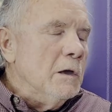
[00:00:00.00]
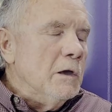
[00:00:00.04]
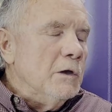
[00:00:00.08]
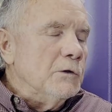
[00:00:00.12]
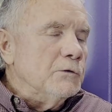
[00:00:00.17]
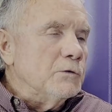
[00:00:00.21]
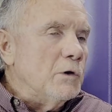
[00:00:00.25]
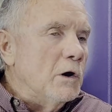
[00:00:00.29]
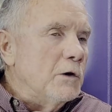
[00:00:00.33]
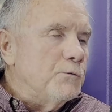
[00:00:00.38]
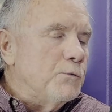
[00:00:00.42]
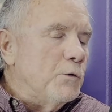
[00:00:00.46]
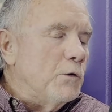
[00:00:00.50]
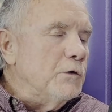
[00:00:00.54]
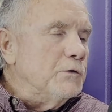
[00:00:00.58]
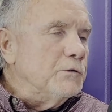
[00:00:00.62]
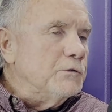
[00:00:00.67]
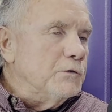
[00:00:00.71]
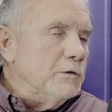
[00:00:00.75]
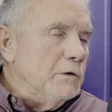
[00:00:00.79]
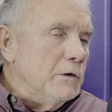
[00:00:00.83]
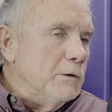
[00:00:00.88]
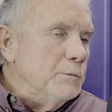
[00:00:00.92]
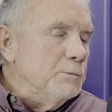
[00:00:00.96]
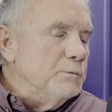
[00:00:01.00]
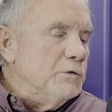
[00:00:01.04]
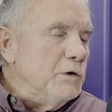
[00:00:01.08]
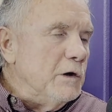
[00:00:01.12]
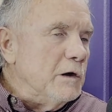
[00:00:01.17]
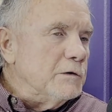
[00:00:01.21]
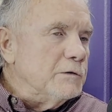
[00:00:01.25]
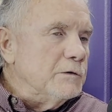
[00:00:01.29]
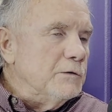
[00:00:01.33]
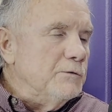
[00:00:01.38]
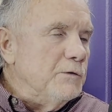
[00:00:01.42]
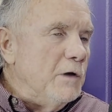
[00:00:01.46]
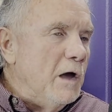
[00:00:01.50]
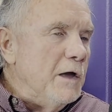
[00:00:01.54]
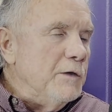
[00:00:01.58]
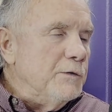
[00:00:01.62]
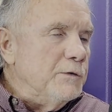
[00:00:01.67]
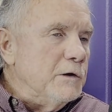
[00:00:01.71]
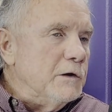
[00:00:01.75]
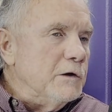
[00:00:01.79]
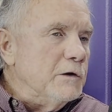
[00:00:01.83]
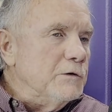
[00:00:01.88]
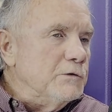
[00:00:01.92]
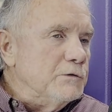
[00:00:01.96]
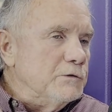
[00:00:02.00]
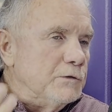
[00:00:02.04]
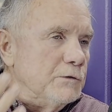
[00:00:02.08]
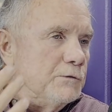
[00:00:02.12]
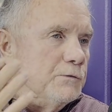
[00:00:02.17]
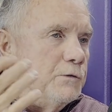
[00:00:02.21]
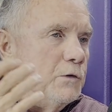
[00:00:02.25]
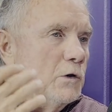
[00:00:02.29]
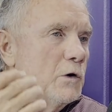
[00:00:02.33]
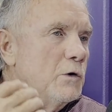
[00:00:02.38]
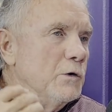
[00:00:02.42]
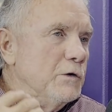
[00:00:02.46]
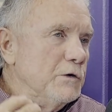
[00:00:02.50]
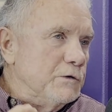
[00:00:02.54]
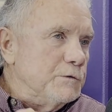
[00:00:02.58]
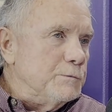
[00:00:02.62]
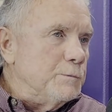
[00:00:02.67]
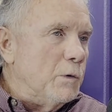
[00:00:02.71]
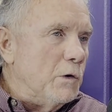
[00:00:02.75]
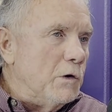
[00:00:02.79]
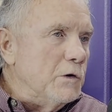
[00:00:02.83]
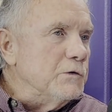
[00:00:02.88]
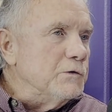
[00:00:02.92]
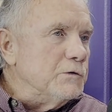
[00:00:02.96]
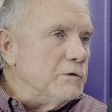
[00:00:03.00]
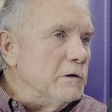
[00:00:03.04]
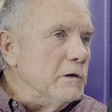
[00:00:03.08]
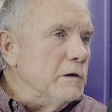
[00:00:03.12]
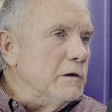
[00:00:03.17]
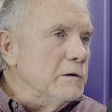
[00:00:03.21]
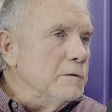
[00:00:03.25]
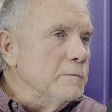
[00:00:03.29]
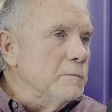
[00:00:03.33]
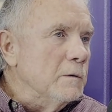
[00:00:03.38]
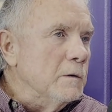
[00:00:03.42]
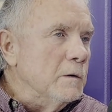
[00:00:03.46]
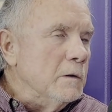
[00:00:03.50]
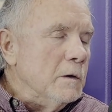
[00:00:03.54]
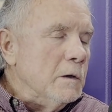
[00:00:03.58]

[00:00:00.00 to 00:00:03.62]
So our first objective, I think, is to flourish personally.